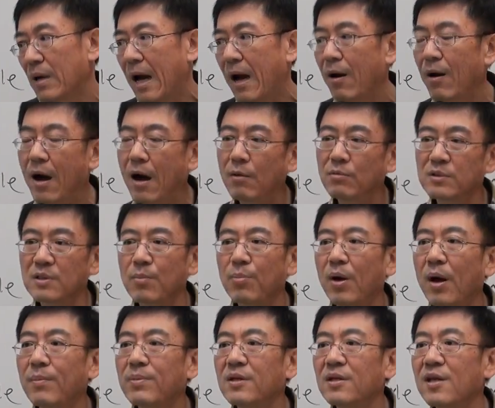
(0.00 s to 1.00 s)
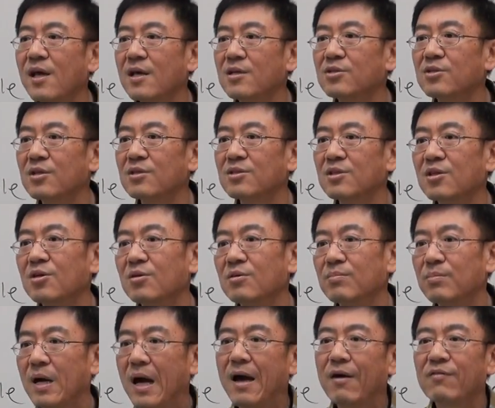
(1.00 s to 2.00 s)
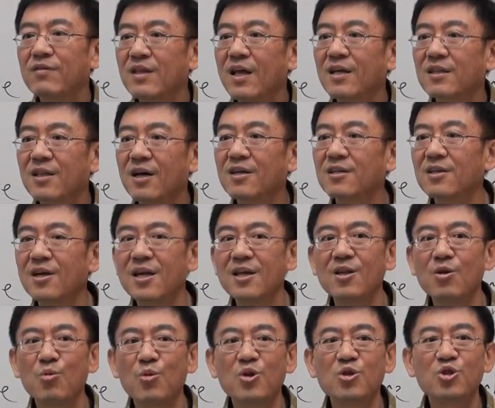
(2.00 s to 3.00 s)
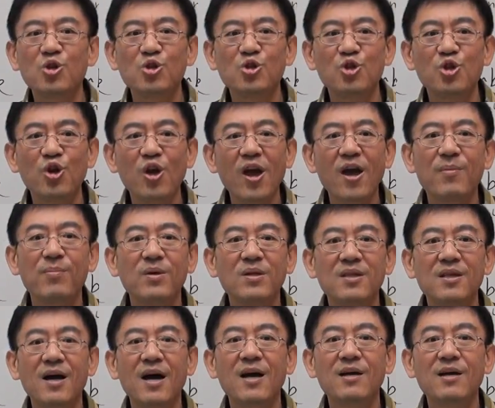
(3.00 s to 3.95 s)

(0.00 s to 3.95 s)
I would say probably the answer is no. I have not done any research yet, but